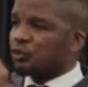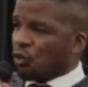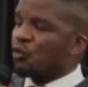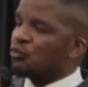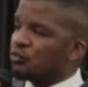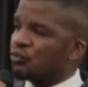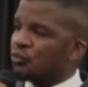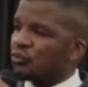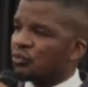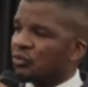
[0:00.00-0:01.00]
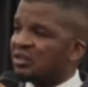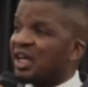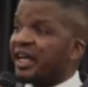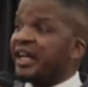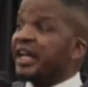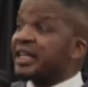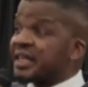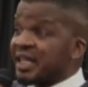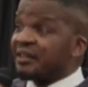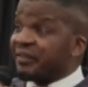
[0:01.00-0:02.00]
Two. And the
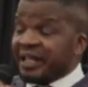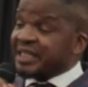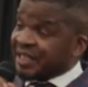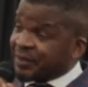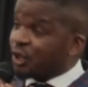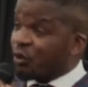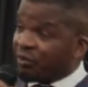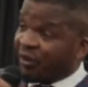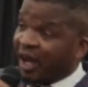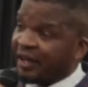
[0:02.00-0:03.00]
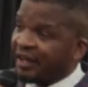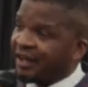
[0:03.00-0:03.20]
three very serves as one.